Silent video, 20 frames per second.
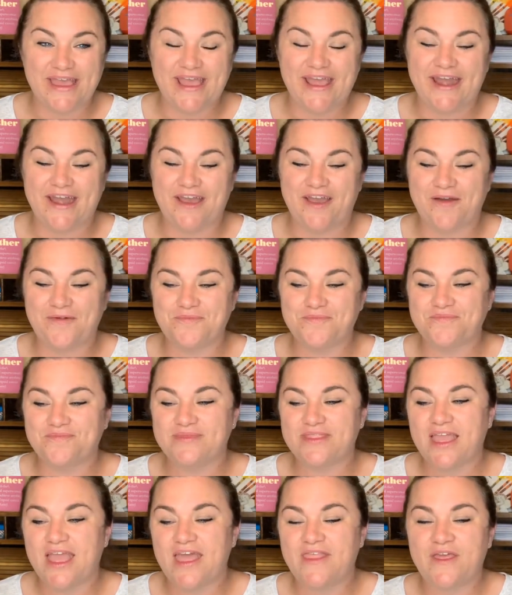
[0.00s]
And, um,
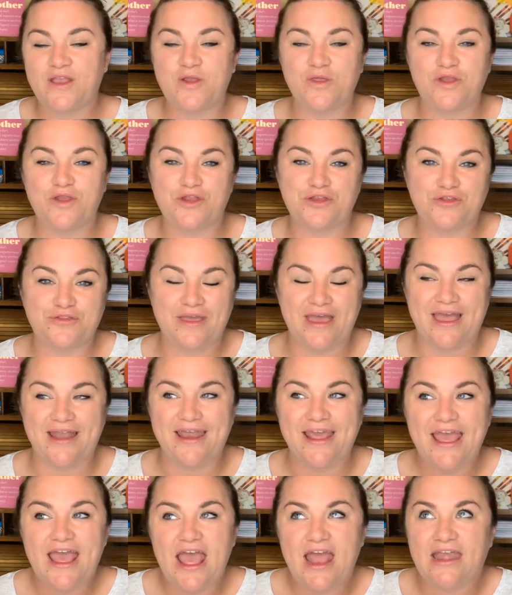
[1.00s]
they no longer do that.
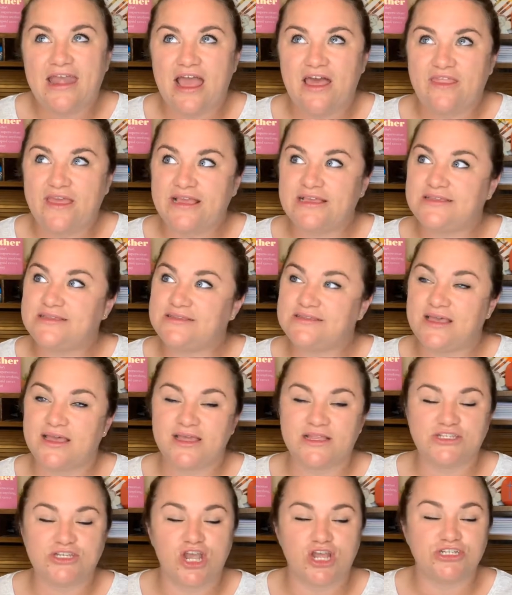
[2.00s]
Now they
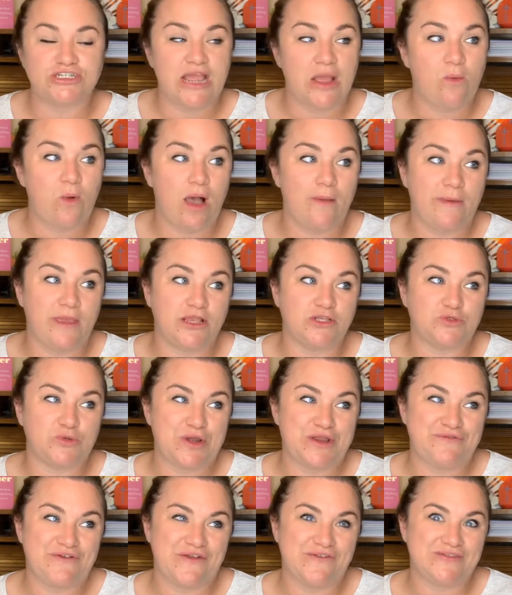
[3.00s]
charge a whopping
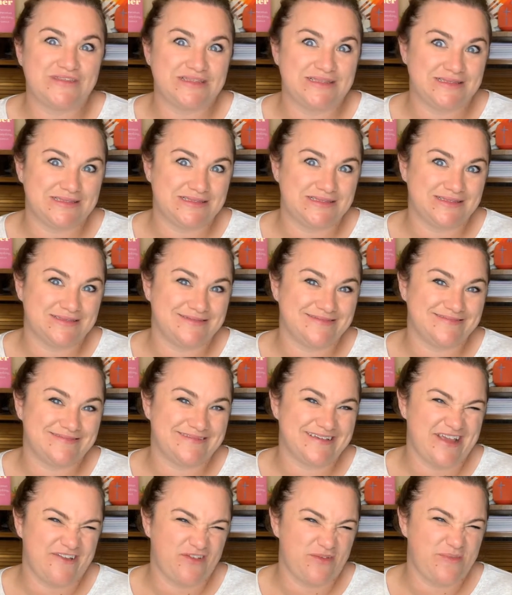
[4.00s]
25 cents
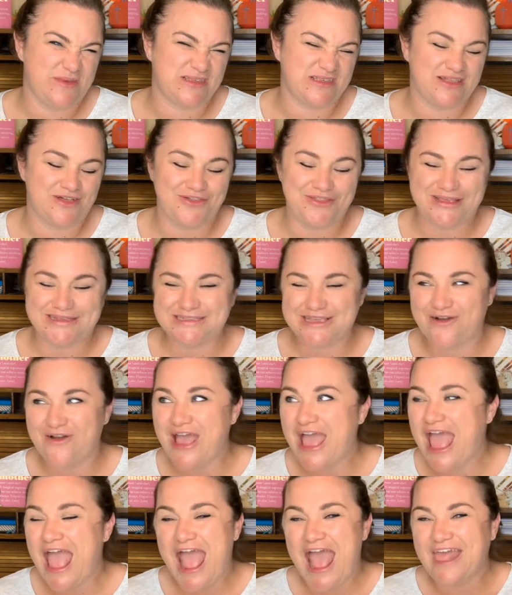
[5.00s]
every piece of clothing. So
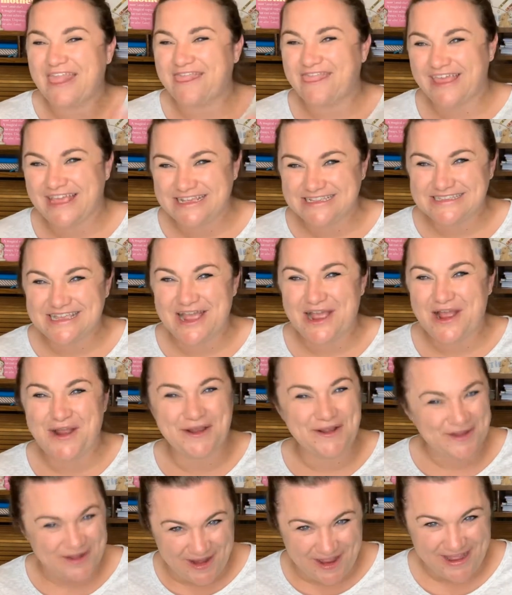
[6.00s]
things
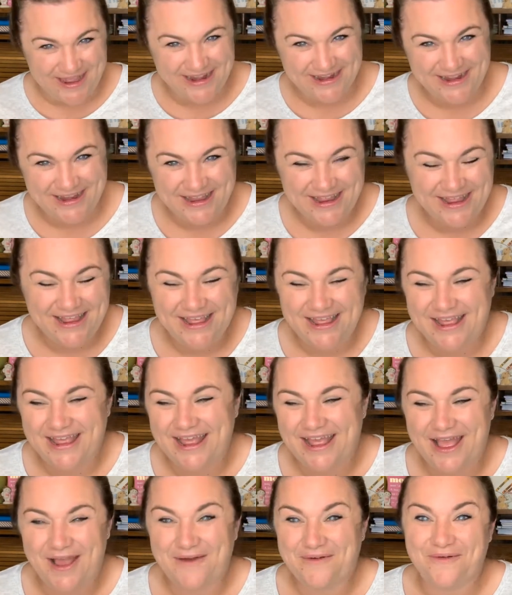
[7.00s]
are not
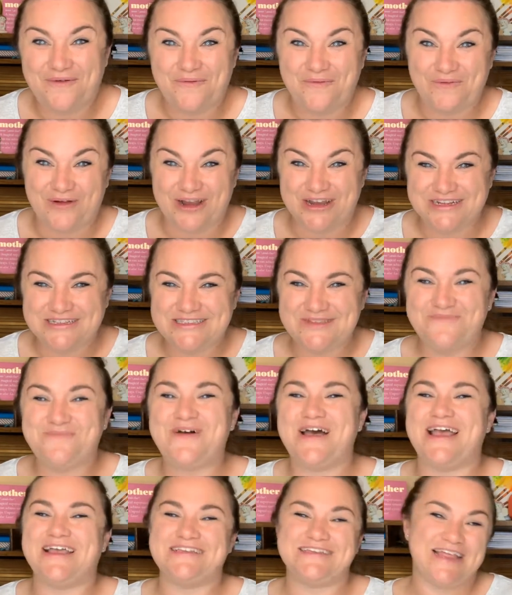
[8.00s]
worse.
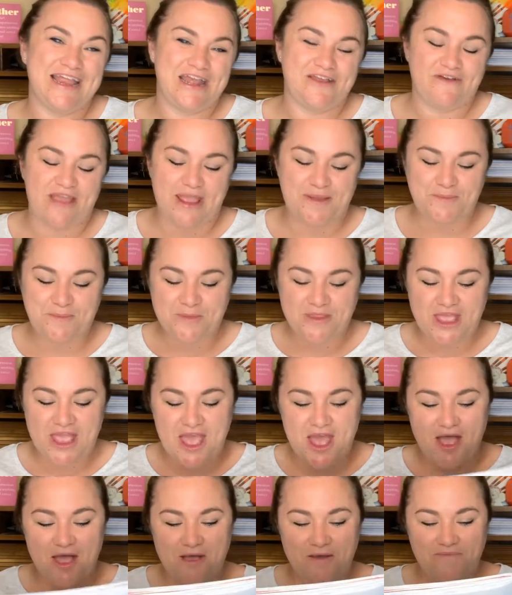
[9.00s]
But anyway,
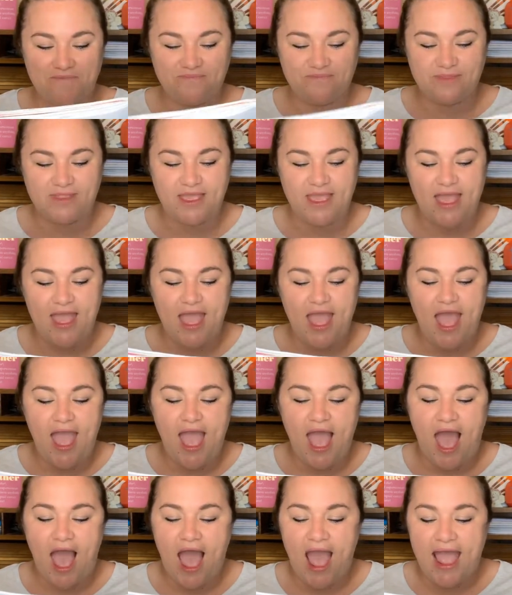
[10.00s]
um,
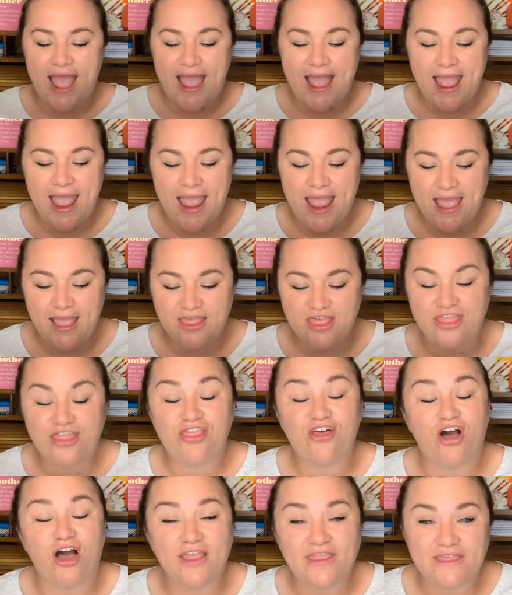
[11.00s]
I
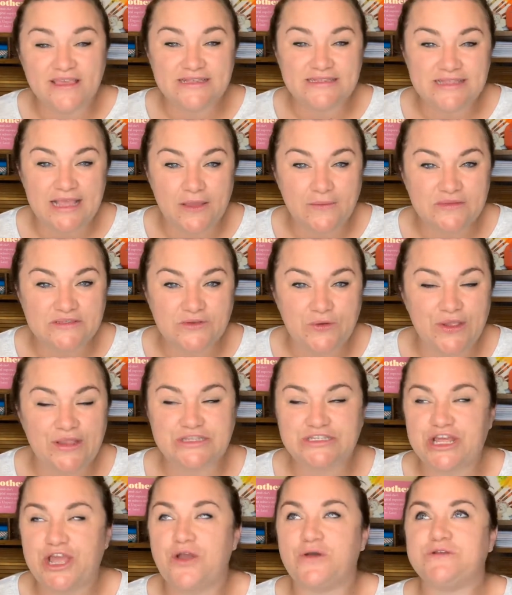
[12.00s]
thought this thing was going
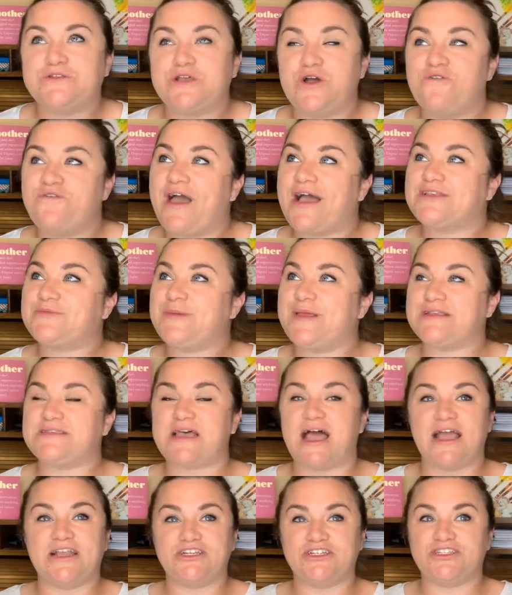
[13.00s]
to go so fast because
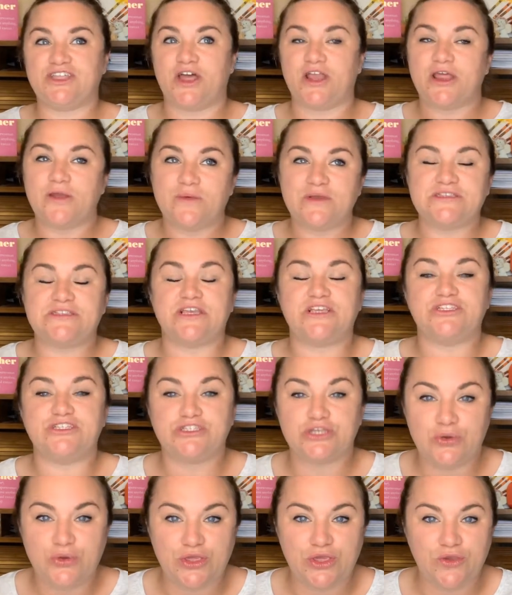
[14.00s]
I just thought it was
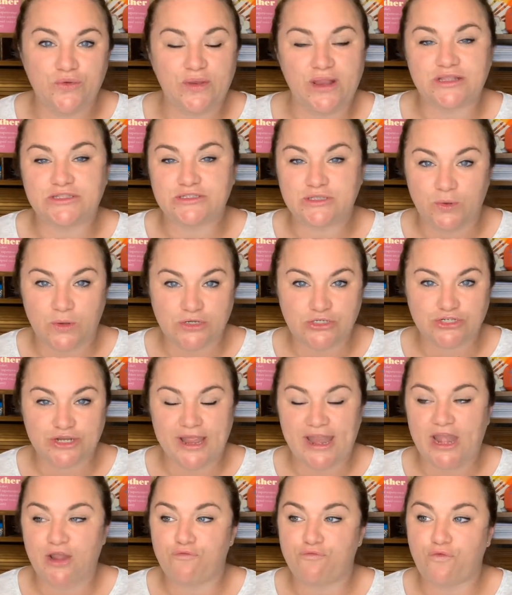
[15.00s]
so cute and so on
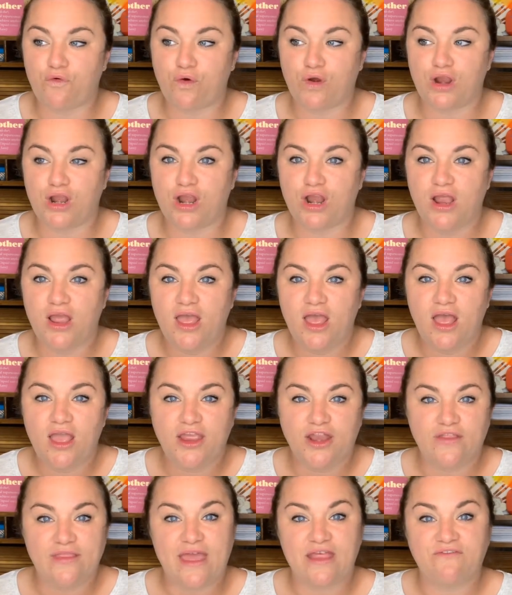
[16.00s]
trend for,
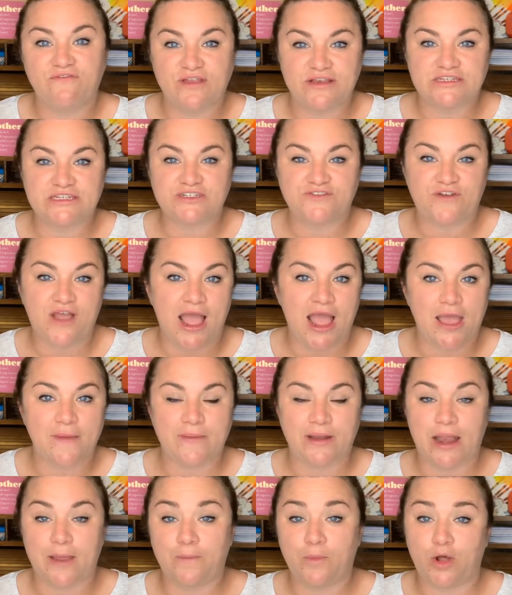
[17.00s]
you know, that vintage vibe.
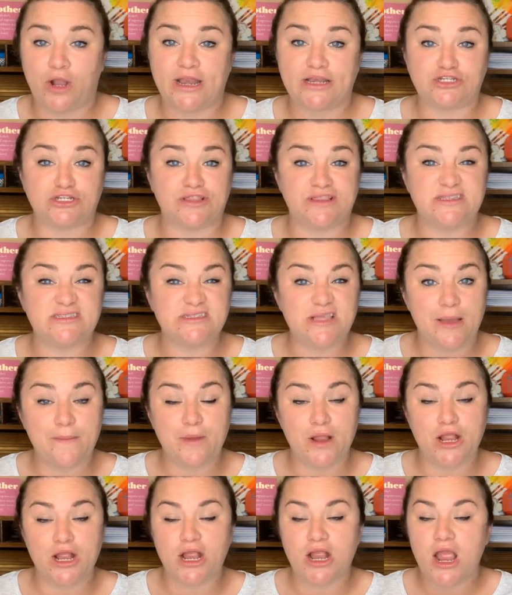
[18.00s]
And I bought it during the
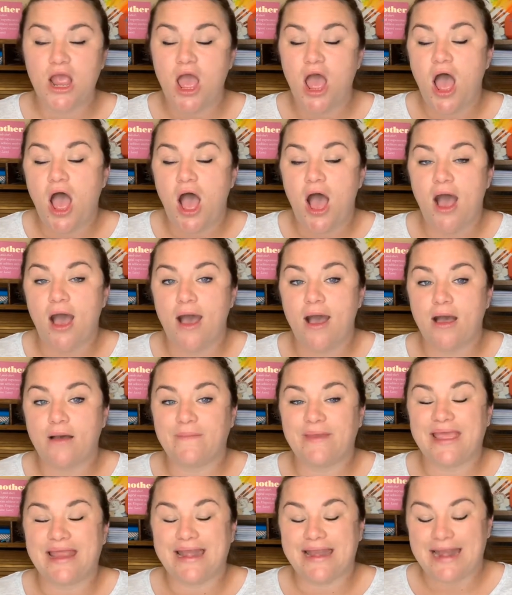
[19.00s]
summer.
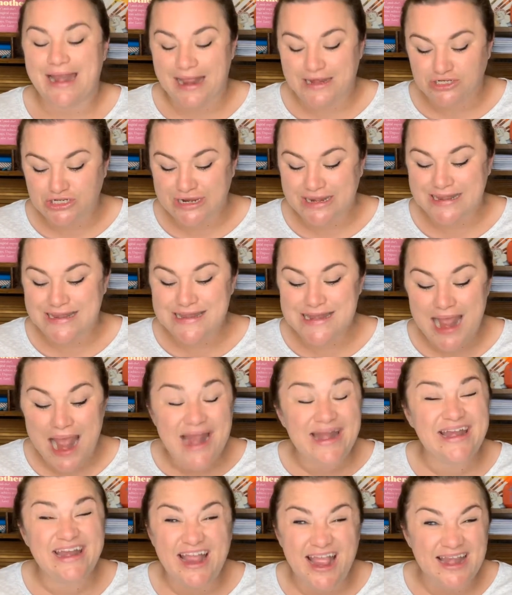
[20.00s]
Um, and it took
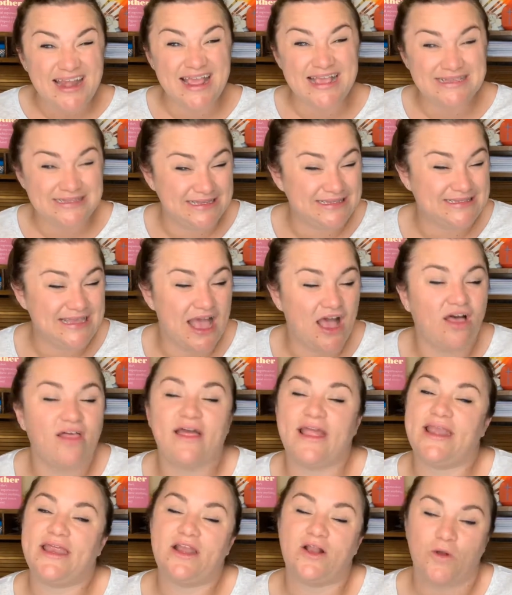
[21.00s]
99 days to sell
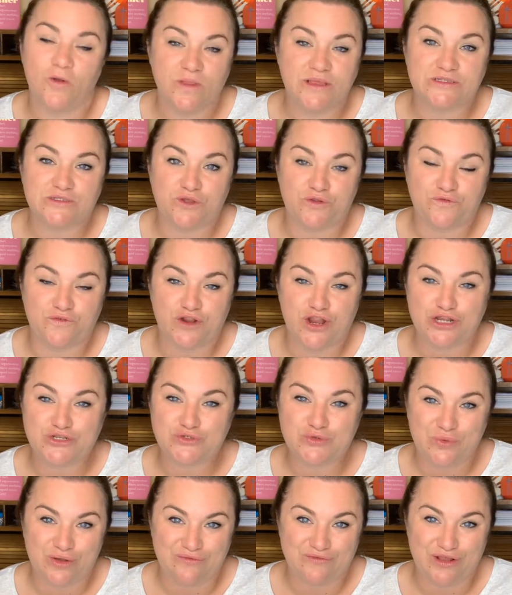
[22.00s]
and it only sold for
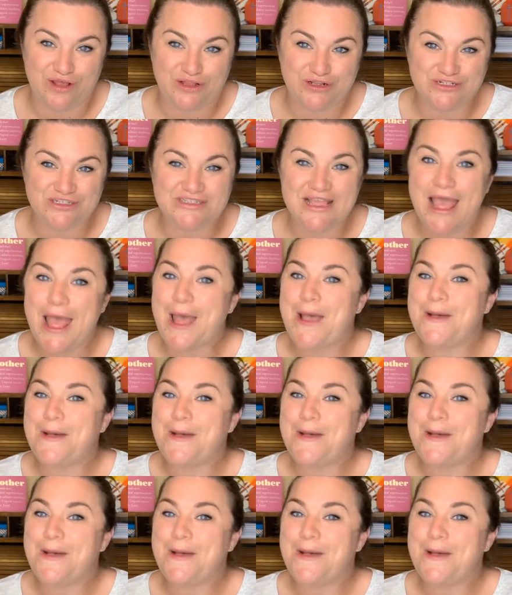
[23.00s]
$12.